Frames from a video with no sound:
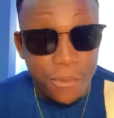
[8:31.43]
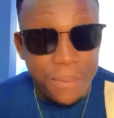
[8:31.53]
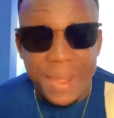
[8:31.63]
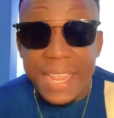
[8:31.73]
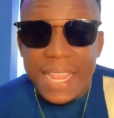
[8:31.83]

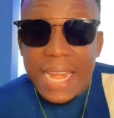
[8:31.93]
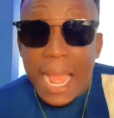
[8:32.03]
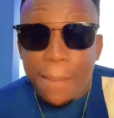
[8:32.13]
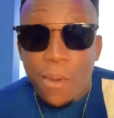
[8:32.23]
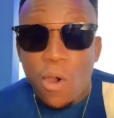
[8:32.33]
bringing
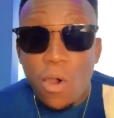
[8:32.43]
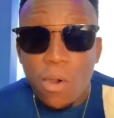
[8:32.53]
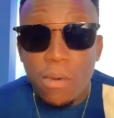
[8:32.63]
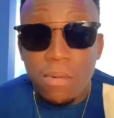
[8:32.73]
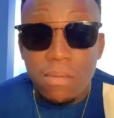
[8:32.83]
up
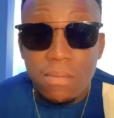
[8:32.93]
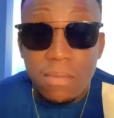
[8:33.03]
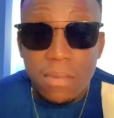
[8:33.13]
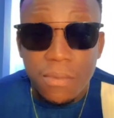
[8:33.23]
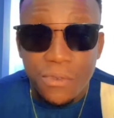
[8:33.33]
or
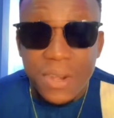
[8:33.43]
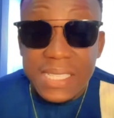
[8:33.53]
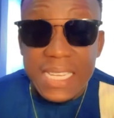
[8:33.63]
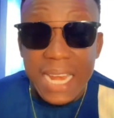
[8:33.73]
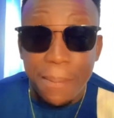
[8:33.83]

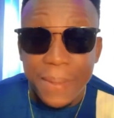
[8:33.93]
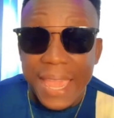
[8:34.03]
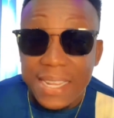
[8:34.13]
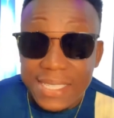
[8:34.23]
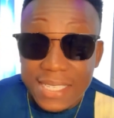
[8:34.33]
raising up
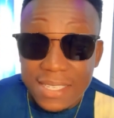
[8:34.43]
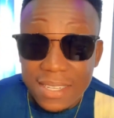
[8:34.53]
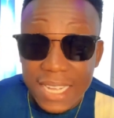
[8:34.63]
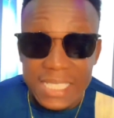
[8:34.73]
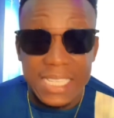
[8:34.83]
kids
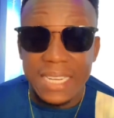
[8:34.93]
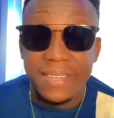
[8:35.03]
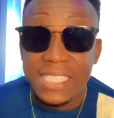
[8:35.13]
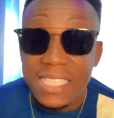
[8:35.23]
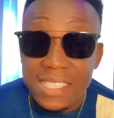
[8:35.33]
and
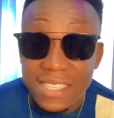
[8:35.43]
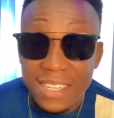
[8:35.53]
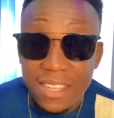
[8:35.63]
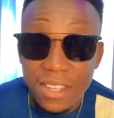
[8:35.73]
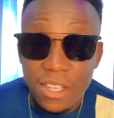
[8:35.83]
generations.
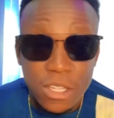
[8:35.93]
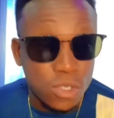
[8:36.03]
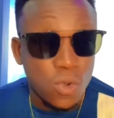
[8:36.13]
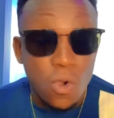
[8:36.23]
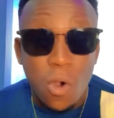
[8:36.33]

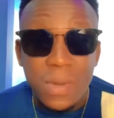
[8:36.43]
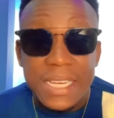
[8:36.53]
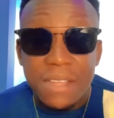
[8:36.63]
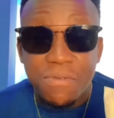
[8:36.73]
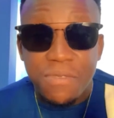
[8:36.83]
So, omo
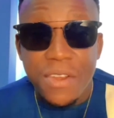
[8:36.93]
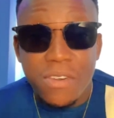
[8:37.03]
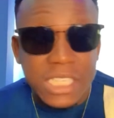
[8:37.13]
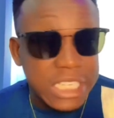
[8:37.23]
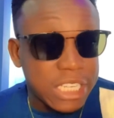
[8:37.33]
the
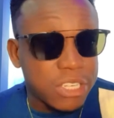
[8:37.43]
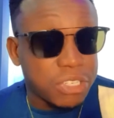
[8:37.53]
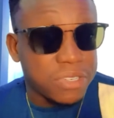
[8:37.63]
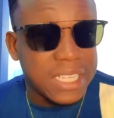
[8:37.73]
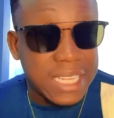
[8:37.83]
various
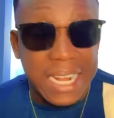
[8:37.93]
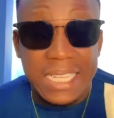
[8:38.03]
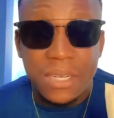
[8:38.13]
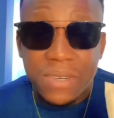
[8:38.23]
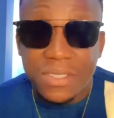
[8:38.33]
strict and
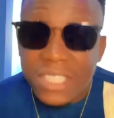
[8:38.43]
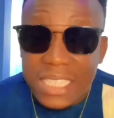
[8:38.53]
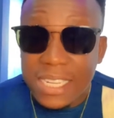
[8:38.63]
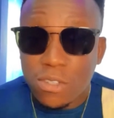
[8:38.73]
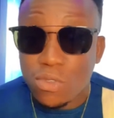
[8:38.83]
other
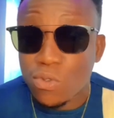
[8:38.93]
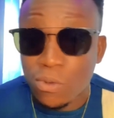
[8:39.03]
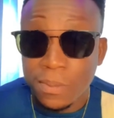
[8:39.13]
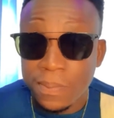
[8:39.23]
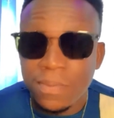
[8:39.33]
restrictions are to
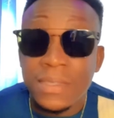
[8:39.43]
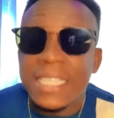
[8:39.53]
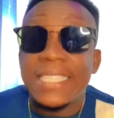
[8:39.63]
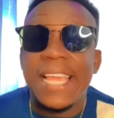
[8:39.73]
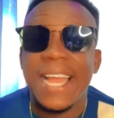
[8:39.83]
whom,
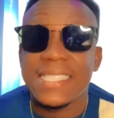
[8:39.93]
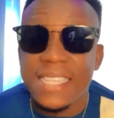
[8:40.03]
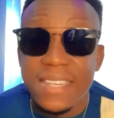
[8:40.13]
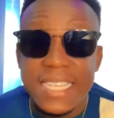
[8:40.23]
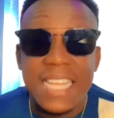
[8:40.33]
yeah, I
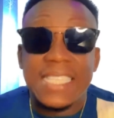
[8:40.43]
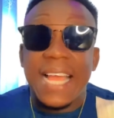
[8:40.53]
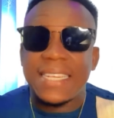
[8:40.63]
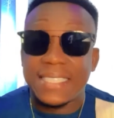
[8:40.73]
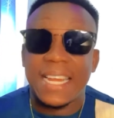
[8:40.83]
say, in the age,
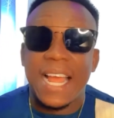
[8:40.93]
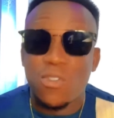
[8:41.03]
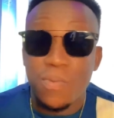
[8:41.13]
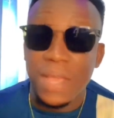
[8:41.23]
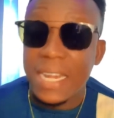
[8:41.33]
I'm a
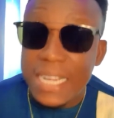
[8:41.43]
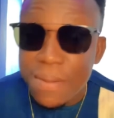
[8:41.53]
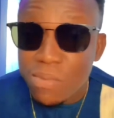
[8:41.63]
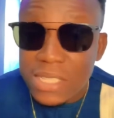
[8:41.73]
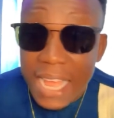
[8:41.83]
trad, be an
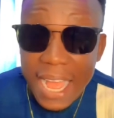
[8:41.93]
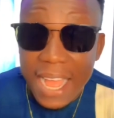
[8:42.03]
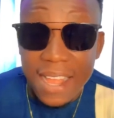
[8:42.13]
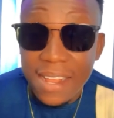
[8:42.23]
enemusa,